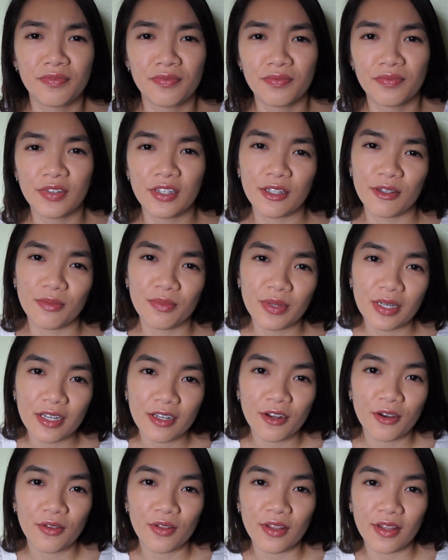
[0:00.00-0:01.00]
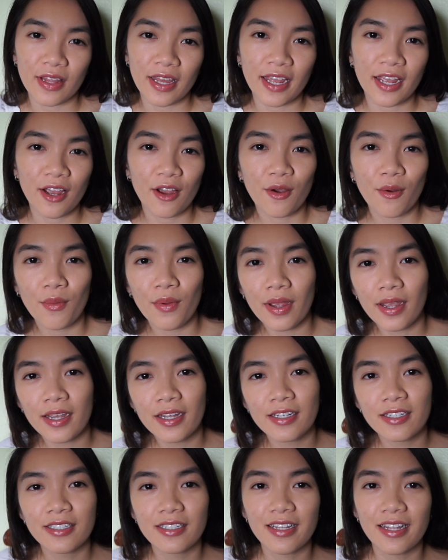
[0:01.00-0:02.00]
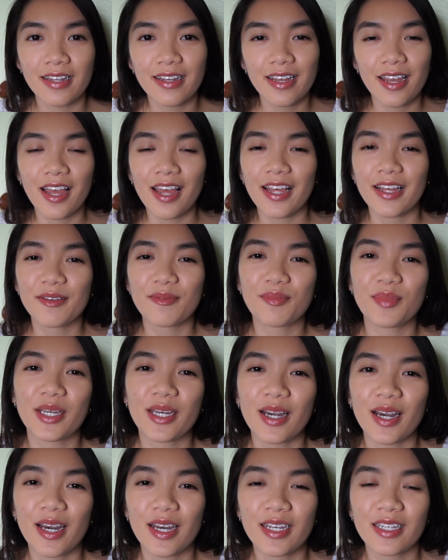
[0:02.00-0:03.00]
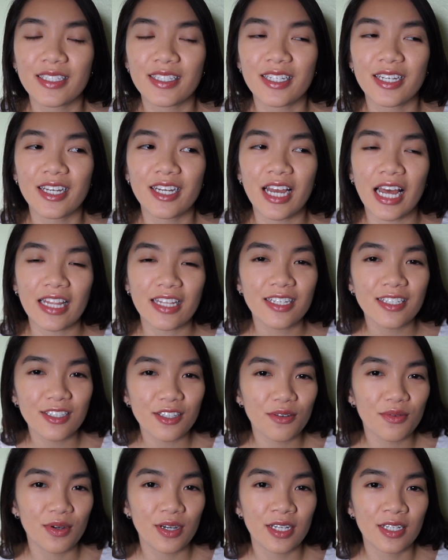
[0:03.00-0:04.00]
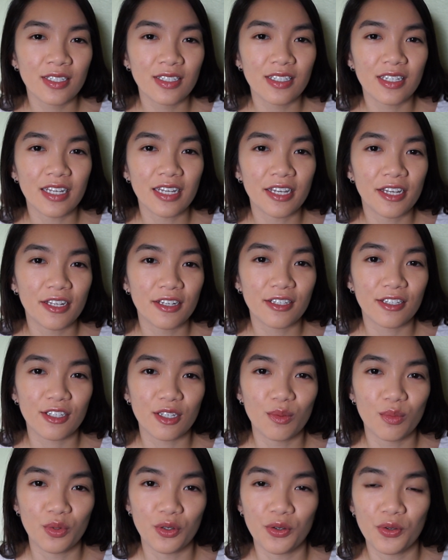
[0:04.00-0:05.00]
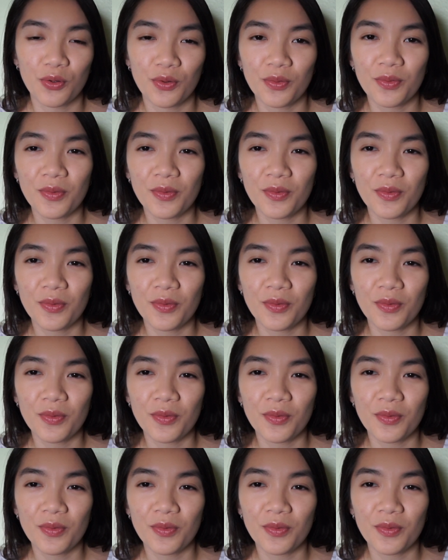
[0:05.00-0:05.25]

Filipino language because at least the one in Cebu,